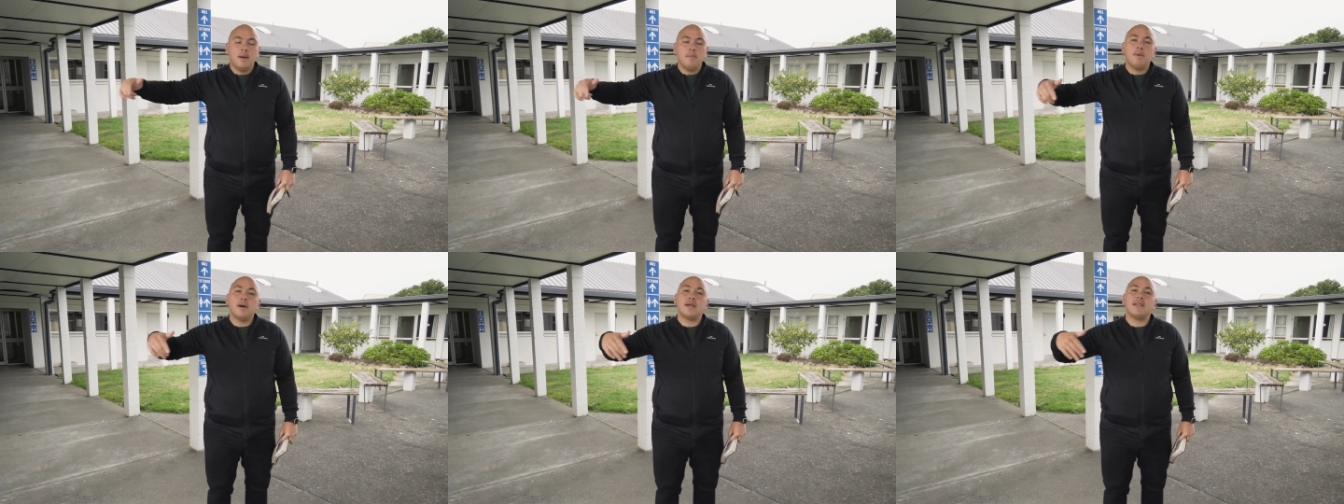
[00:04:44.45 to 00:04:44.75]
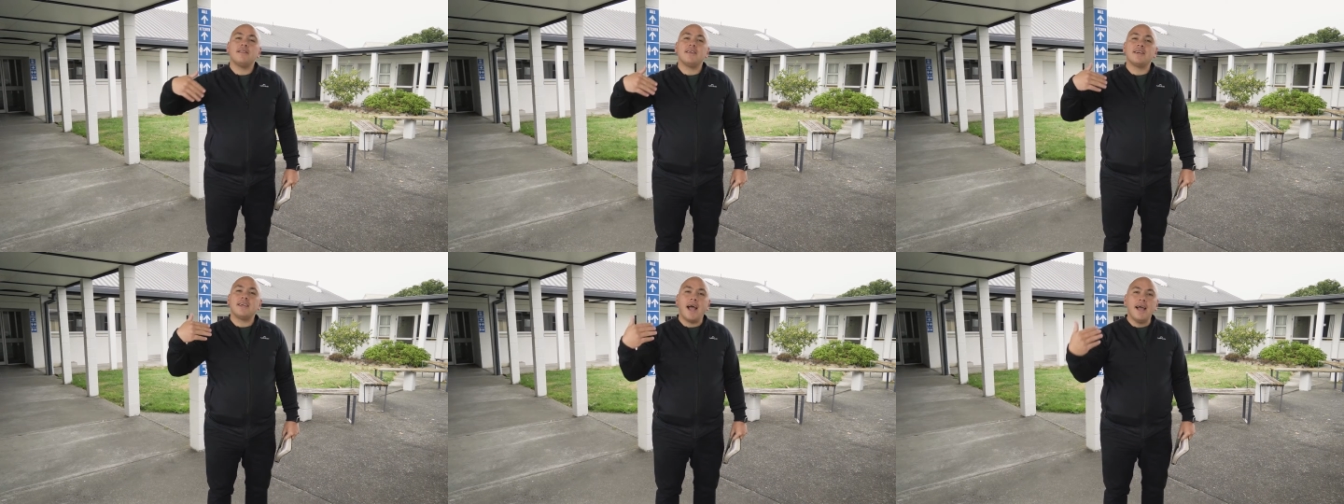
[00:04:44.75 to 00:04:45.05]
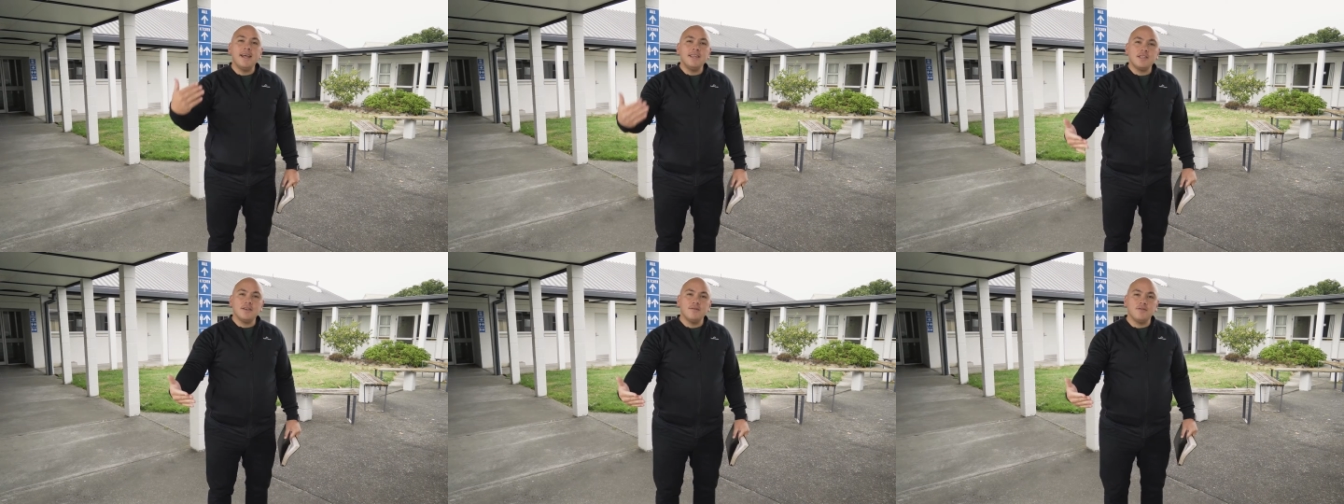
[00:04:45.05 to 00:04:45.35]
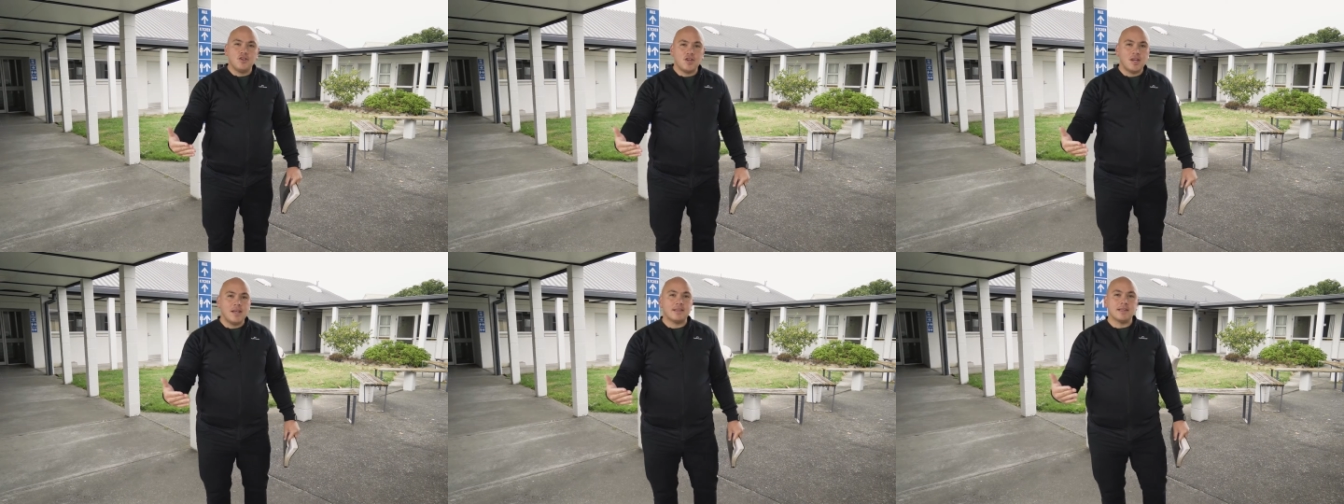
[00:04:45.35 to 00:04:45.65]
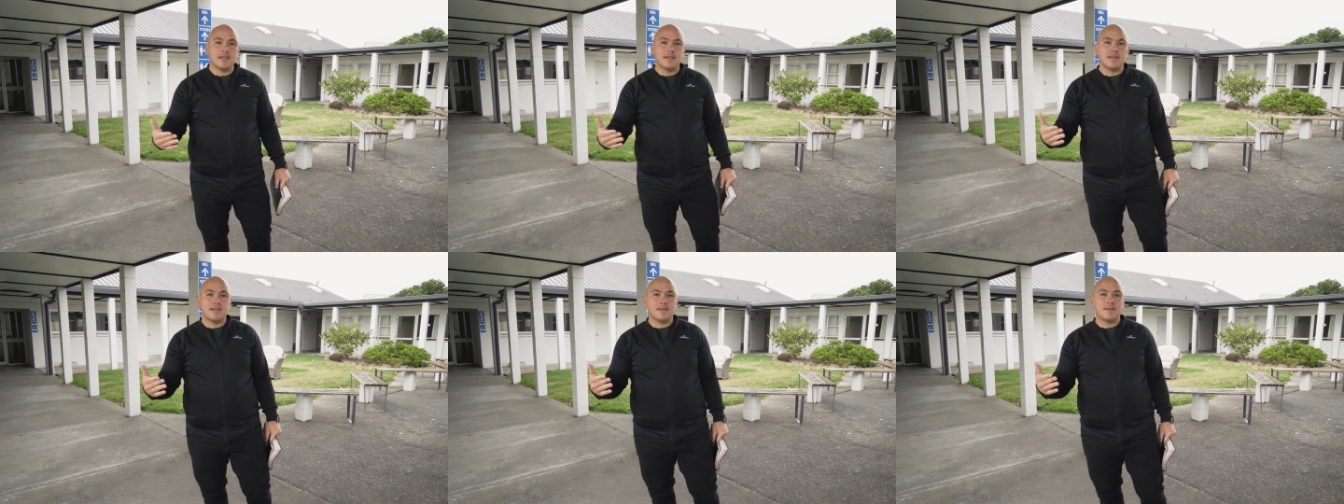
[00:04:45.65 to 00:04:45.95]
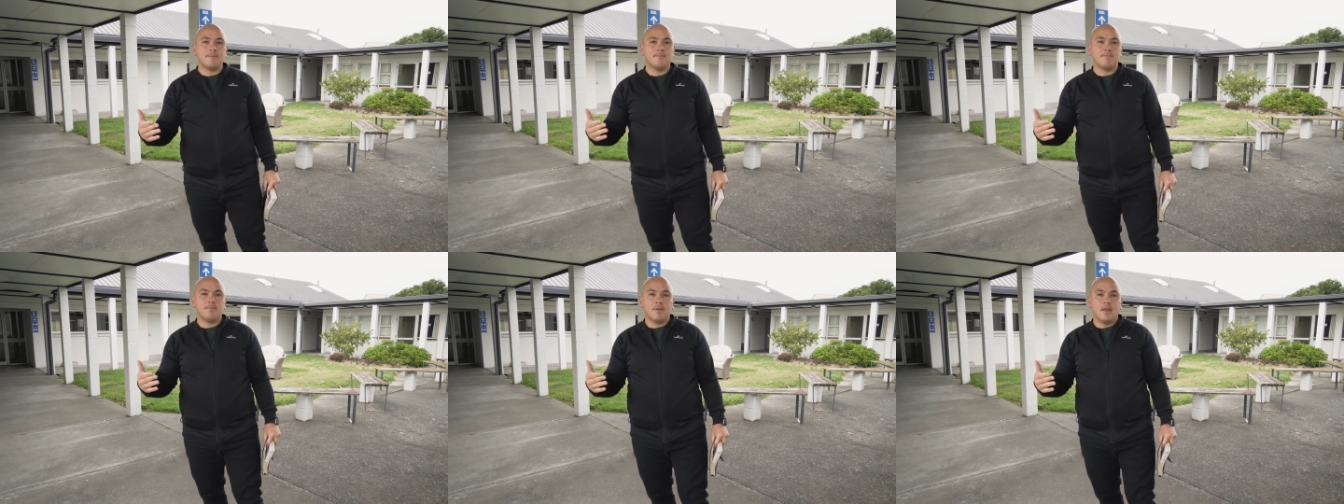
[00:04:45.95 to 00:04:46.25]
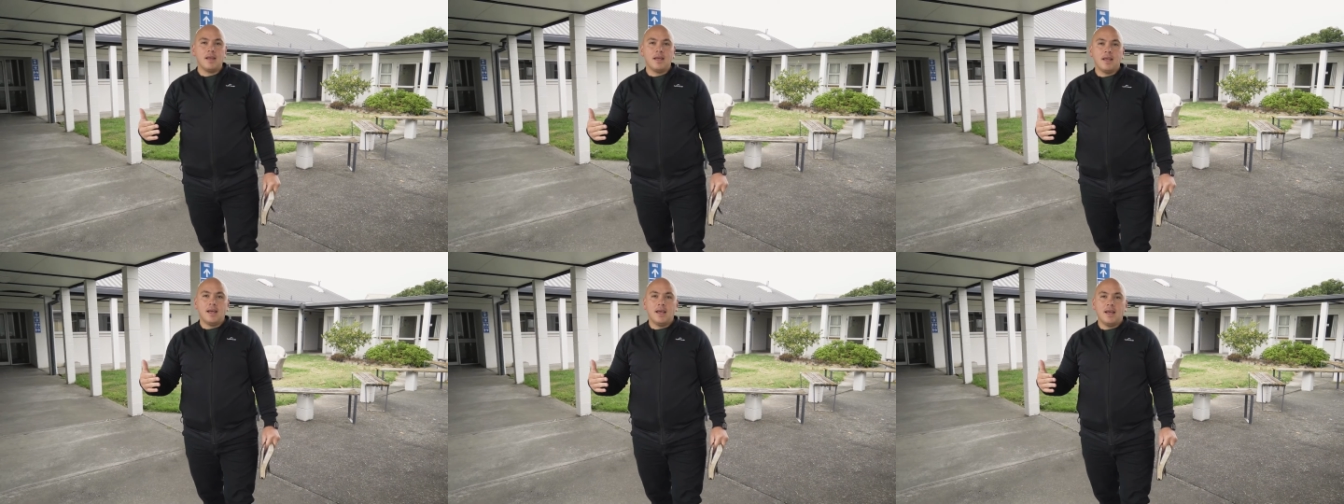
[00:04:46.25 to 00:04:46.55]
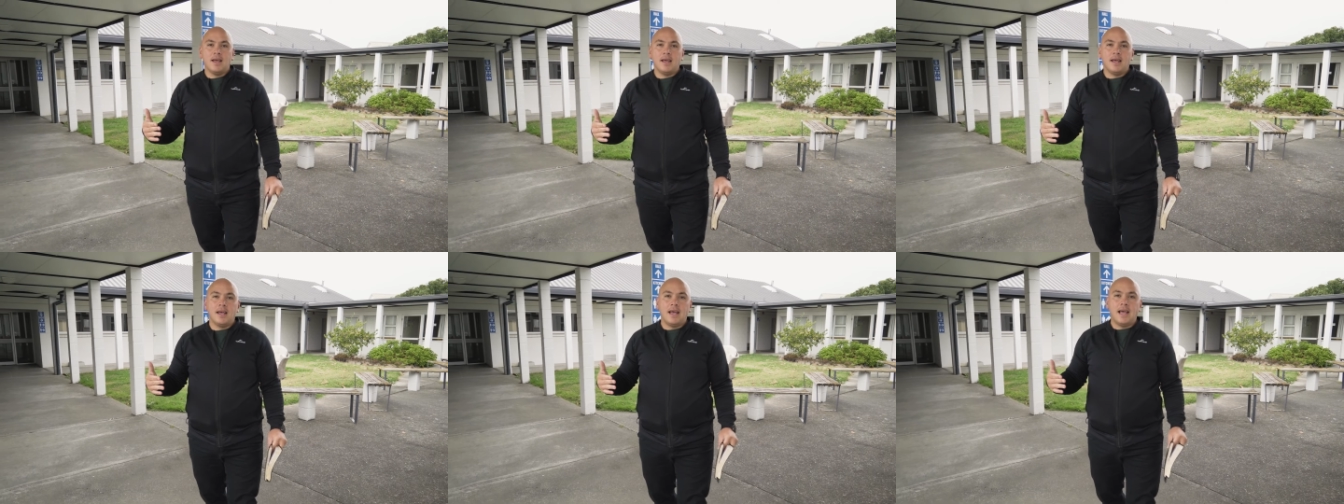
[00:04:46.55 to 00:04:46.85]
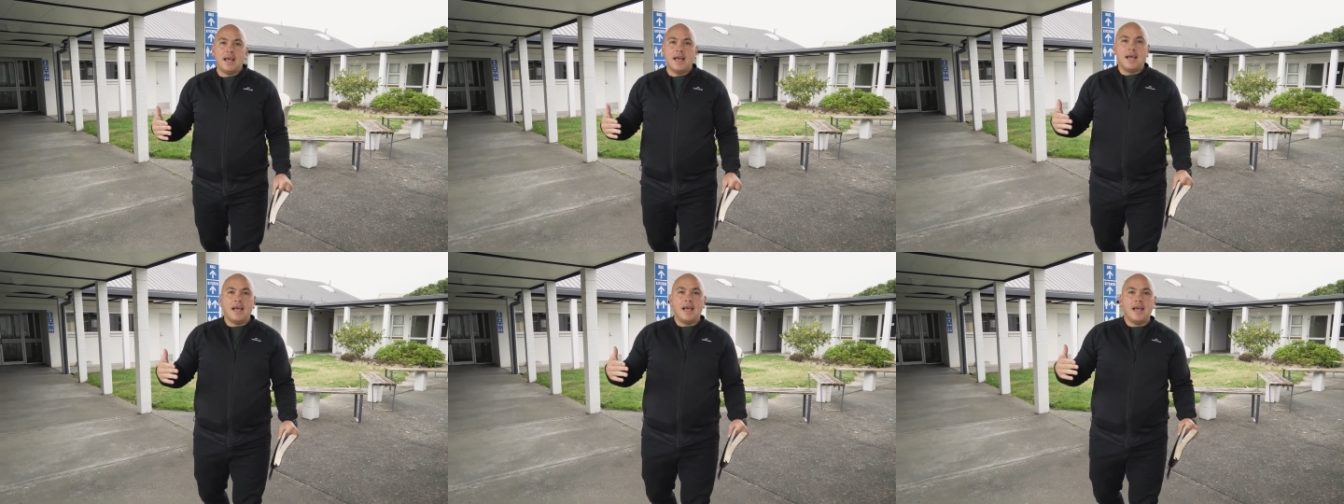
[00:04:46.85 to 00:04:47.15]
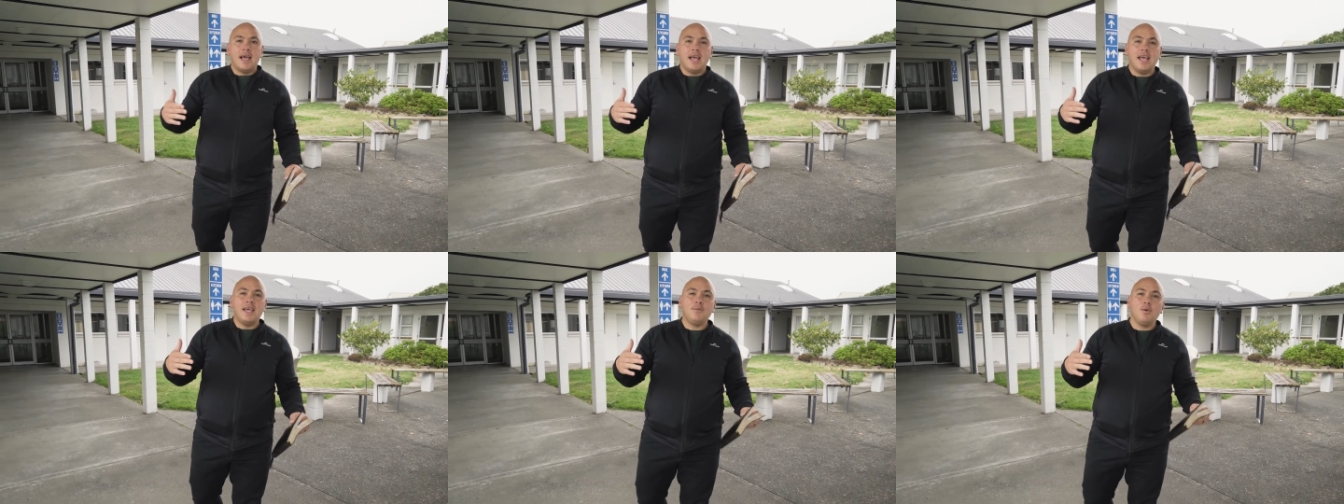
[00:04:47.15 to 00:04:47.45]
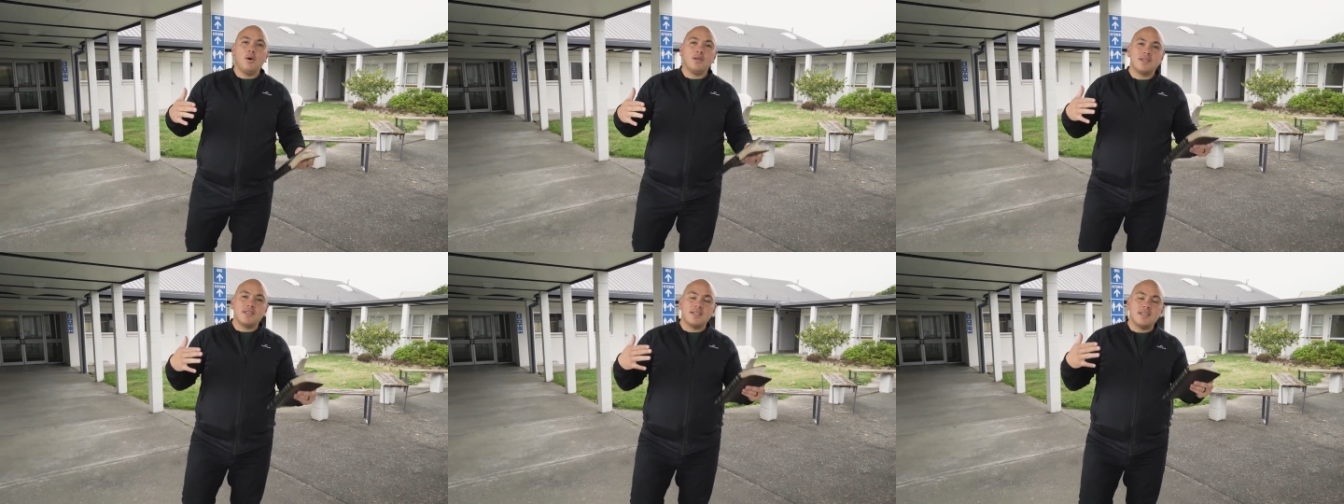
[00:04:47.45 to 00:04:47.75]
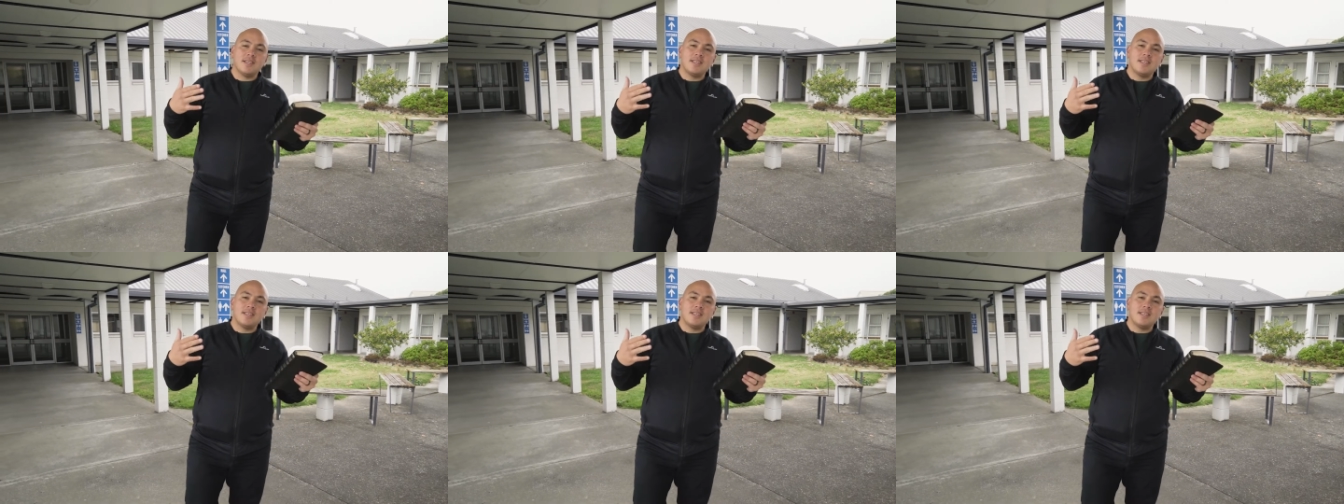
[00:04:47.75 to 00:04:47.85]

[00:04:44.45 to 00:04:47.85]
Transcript: But in the case of Jesus, he wants to